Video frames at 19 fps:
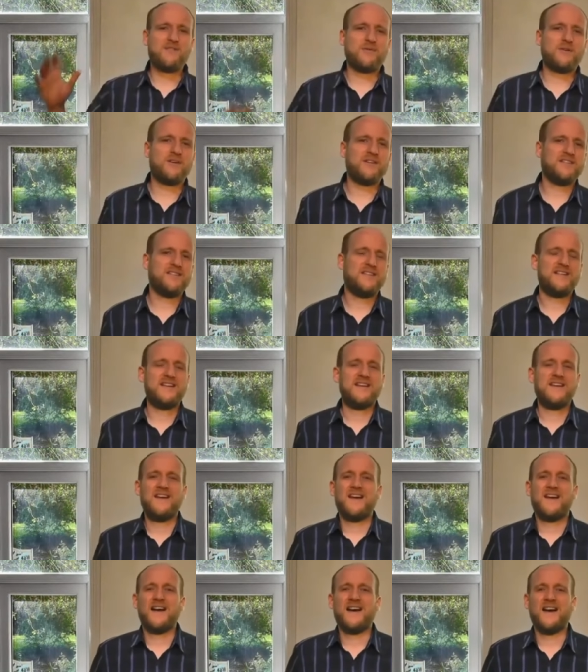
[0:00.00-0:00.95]
everyone.
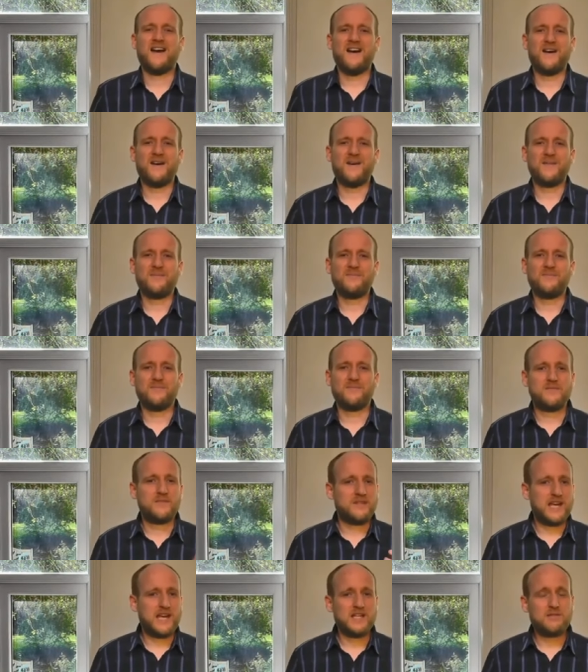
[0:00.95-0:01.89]

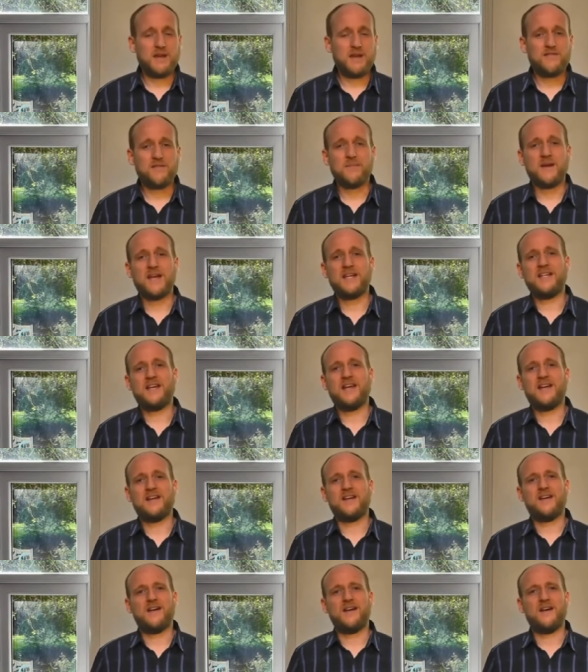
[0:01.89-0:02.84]
Um, in case we haven't met
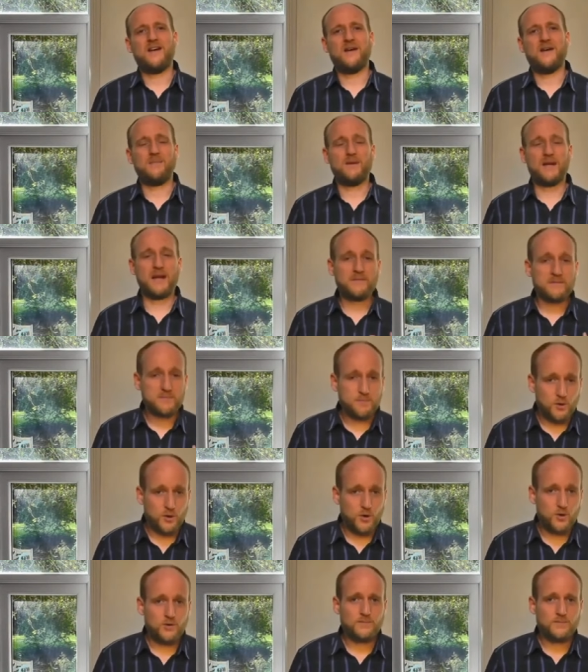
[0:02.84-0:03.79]
yet, uh, my name's
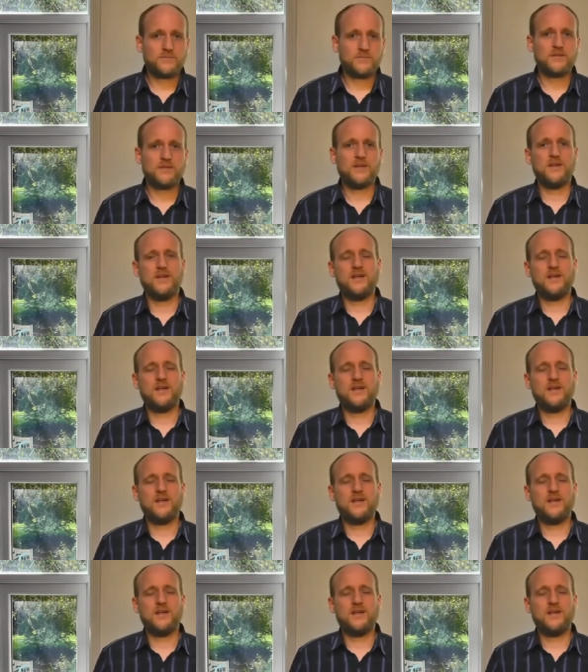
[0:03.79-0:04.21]
Paul,